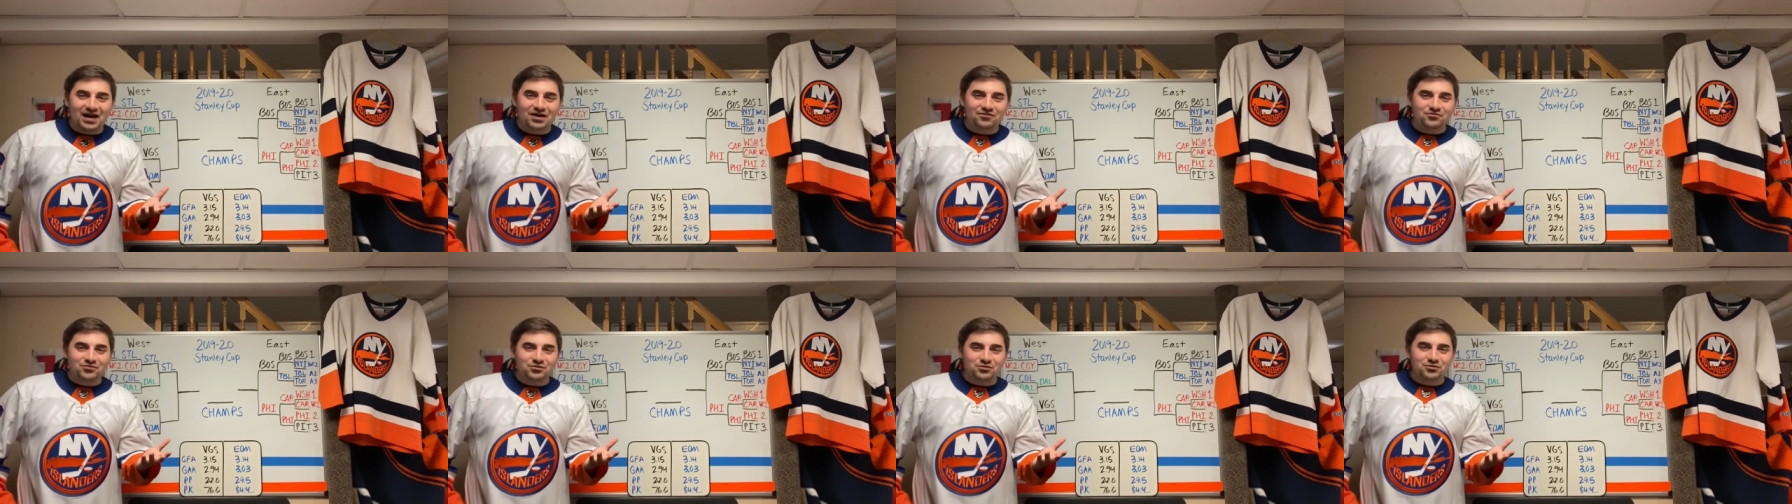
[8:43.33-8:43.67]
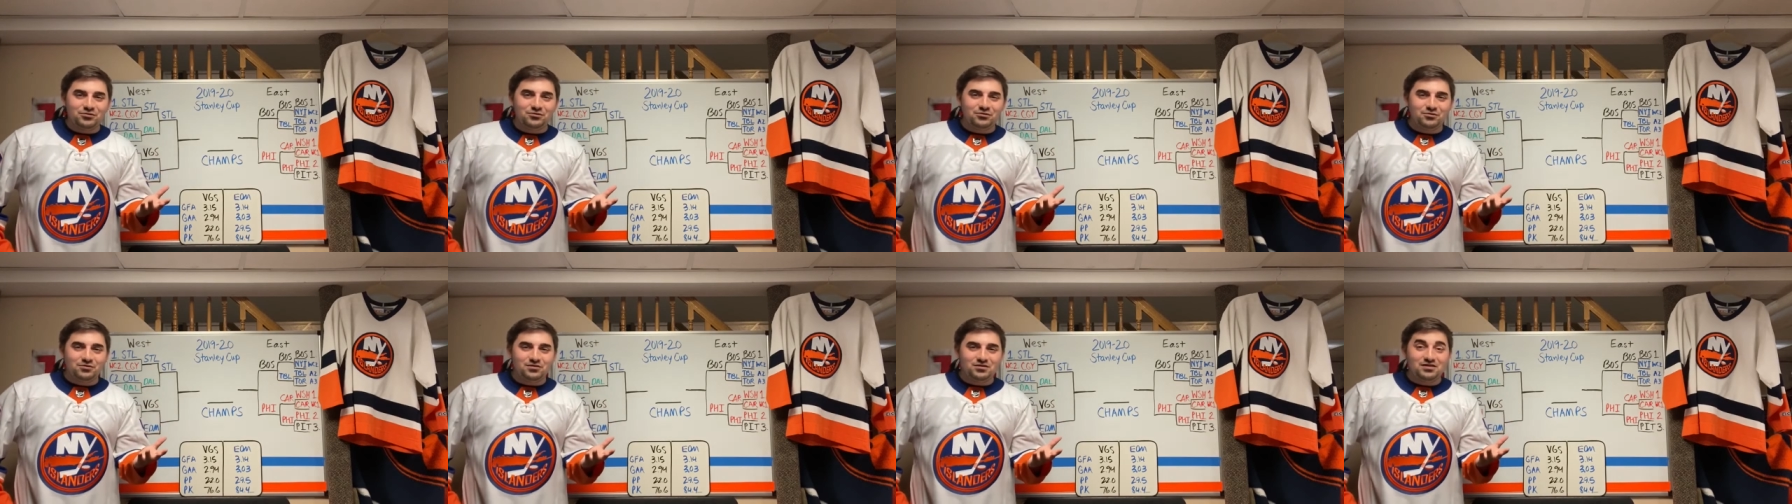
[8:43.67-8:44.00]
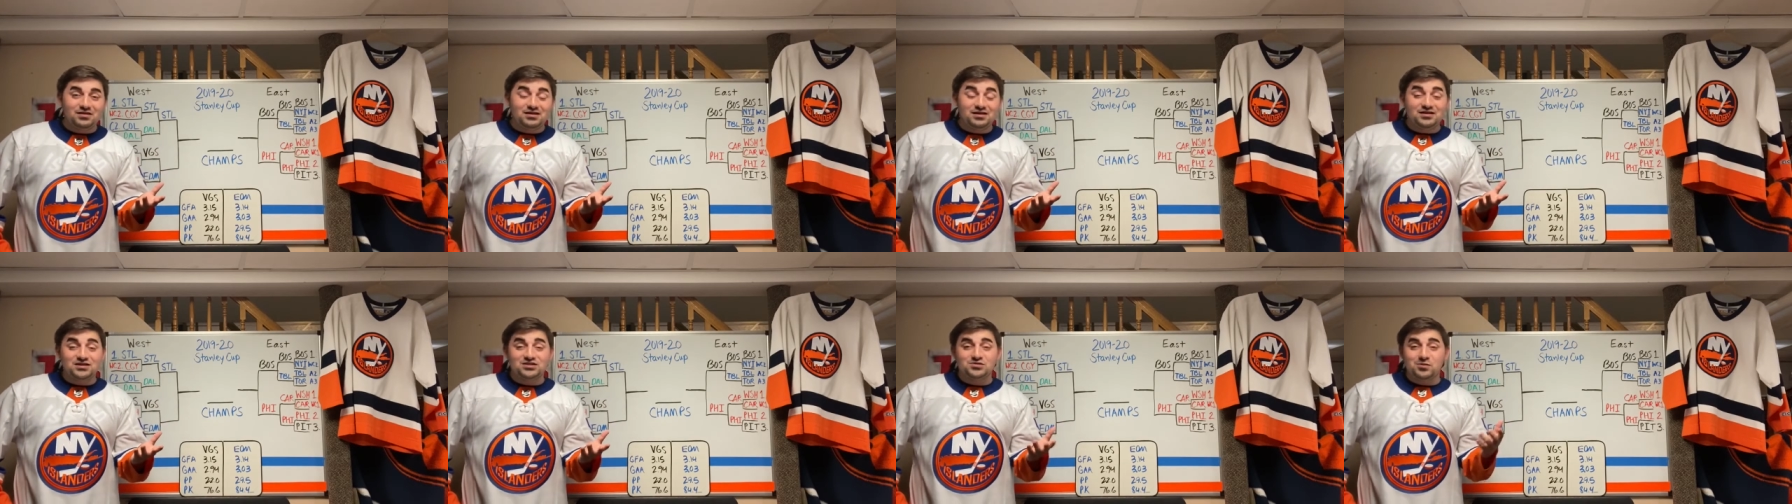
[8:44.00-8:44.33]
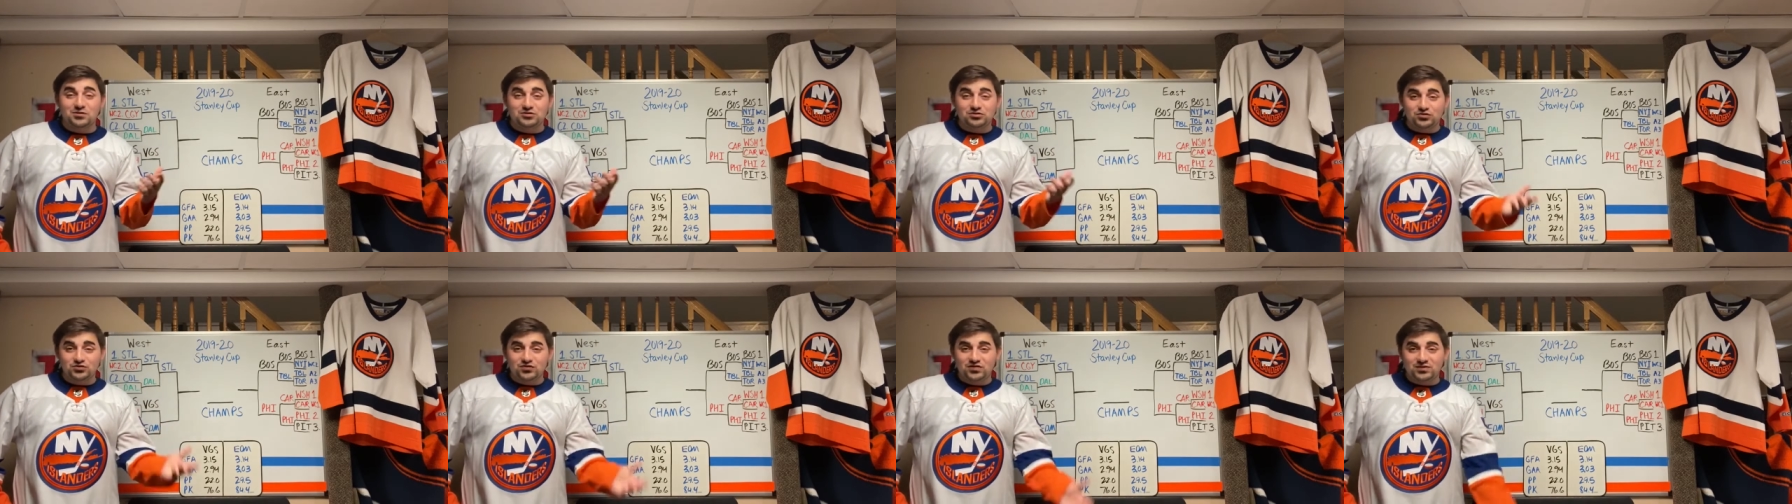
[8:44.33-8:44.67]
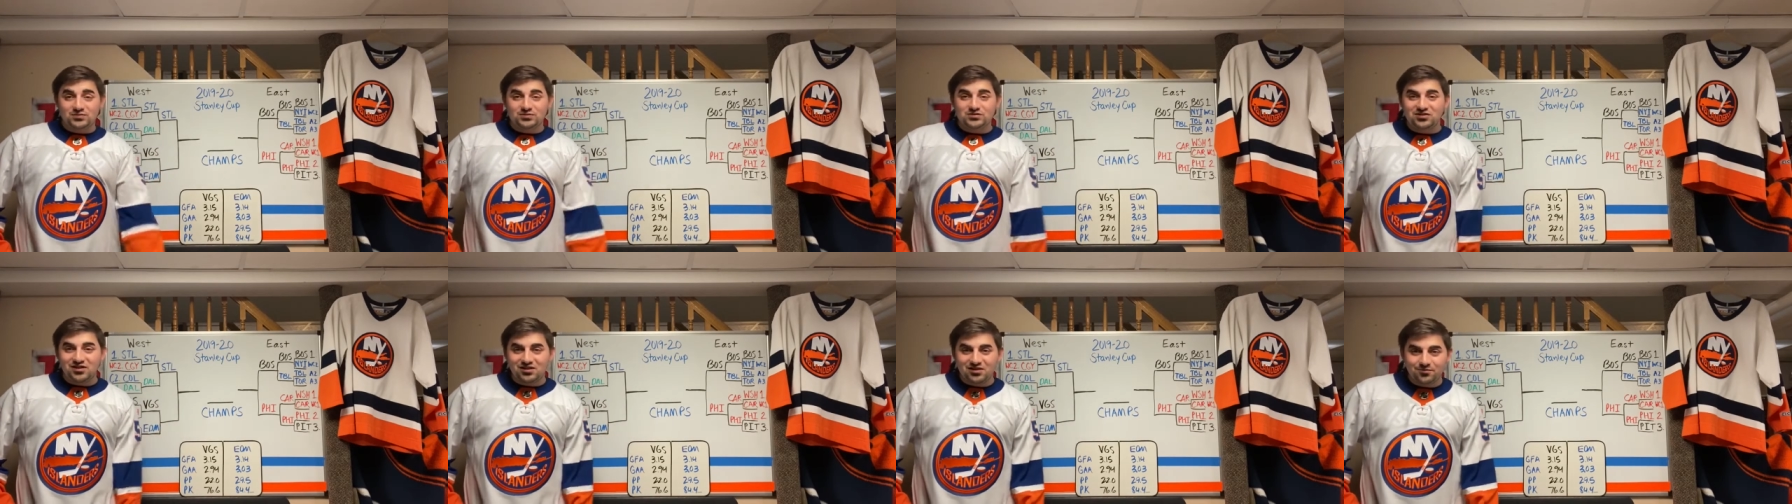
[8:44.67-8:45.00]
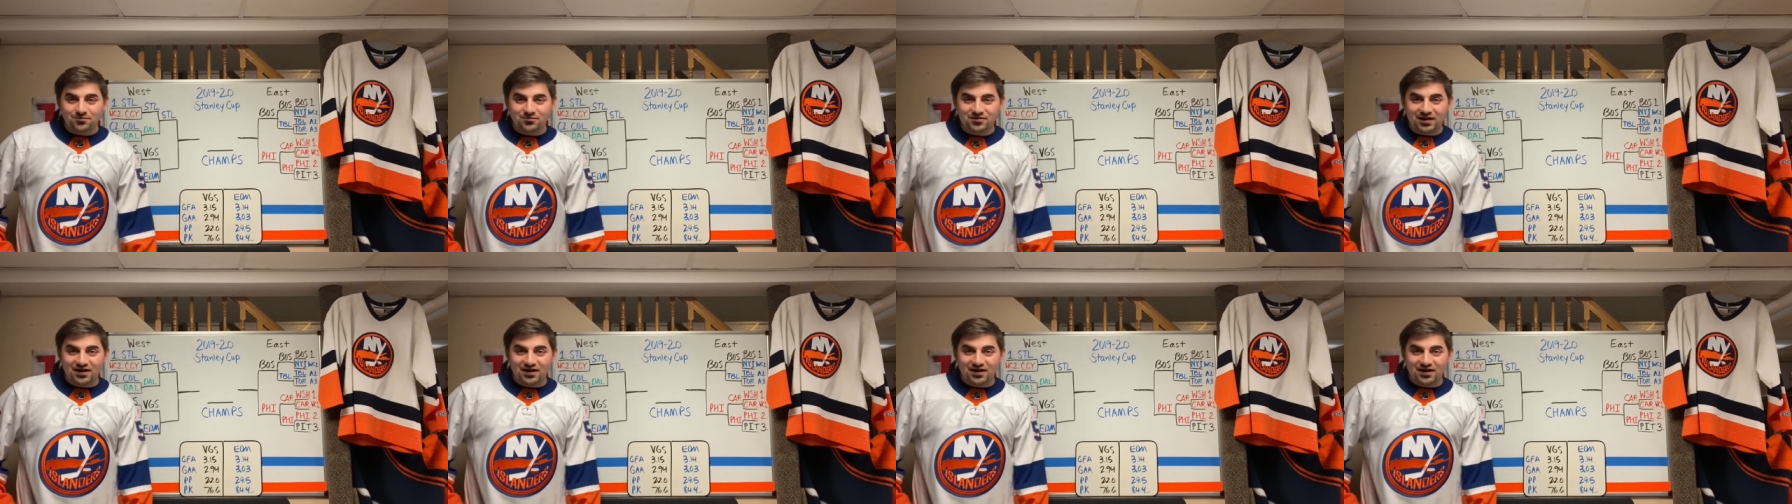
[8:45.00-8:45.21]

after the special teams let them